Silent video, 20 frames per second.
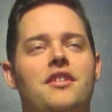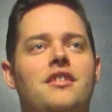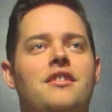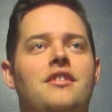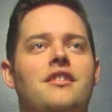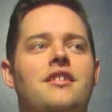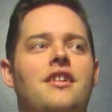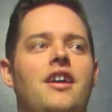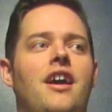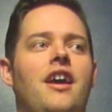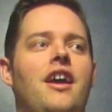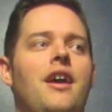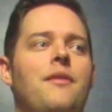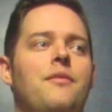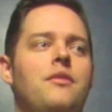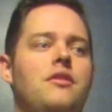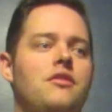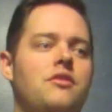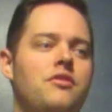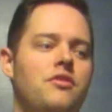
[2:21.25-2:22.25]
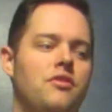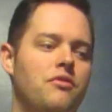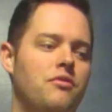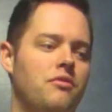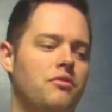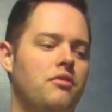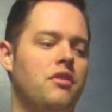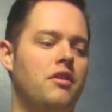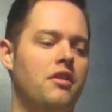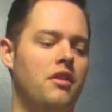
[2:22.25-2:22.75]
And I haven't
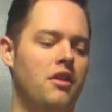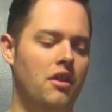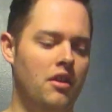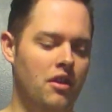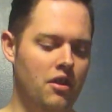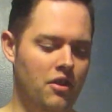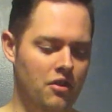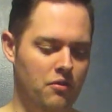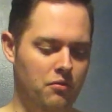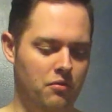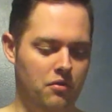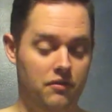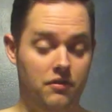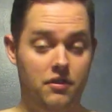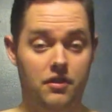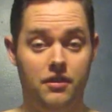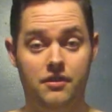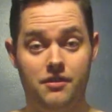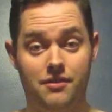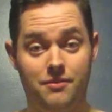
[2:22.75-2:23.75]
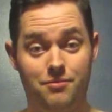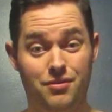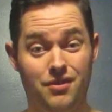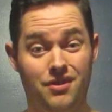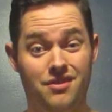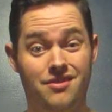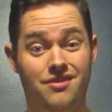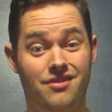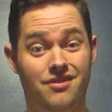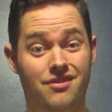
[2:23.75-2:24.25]
shown one of these
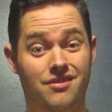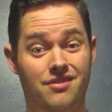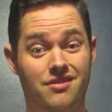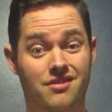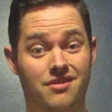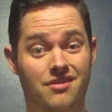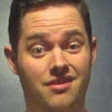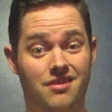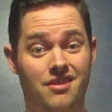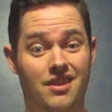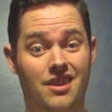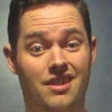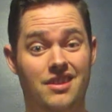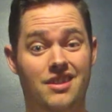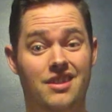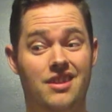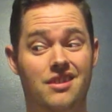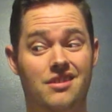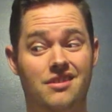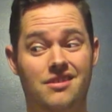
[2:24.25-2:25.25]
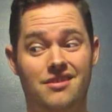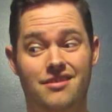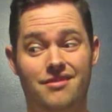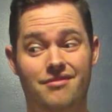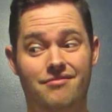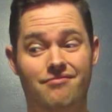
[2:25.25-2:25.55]
pictures like this.